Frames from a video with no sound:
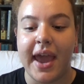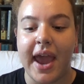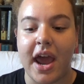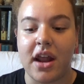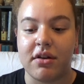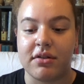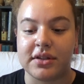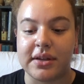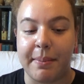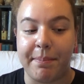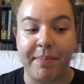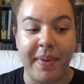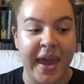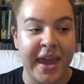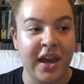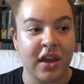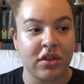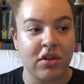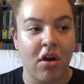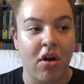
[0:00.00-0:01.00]
And there was a
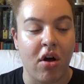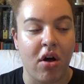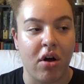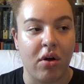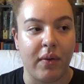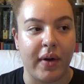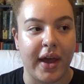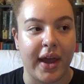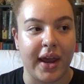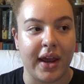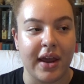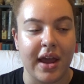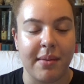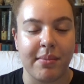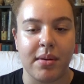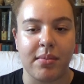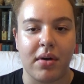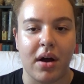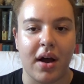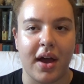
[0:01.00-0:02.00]
bang in the hallway.
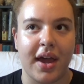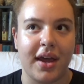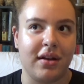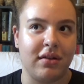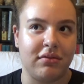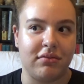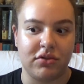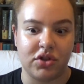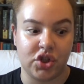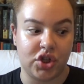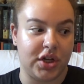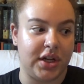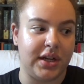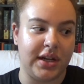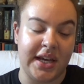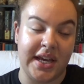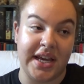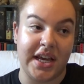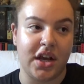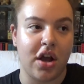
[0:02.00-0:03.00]
And my mom, and
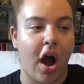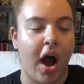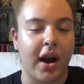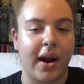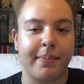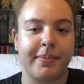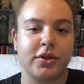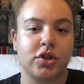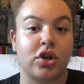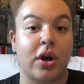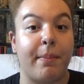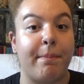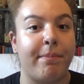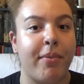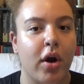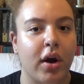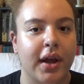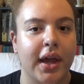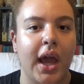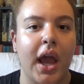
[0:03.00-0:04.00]
he got up and started
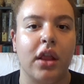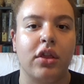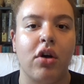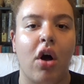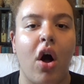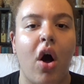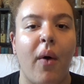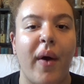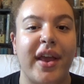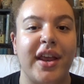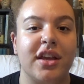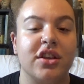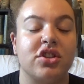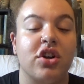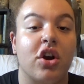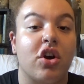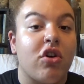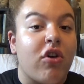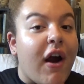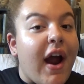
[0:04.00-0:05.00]
barking at the hallway. And he
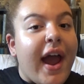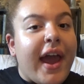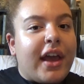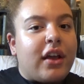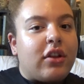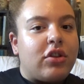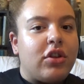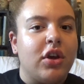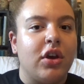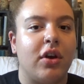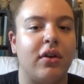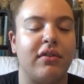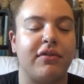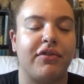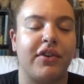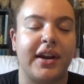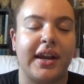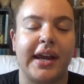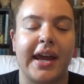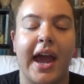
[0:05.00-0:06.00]
started crying too and
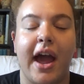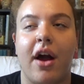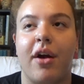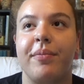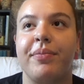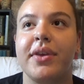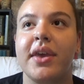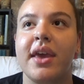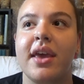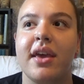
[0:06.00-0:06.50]
freaking out.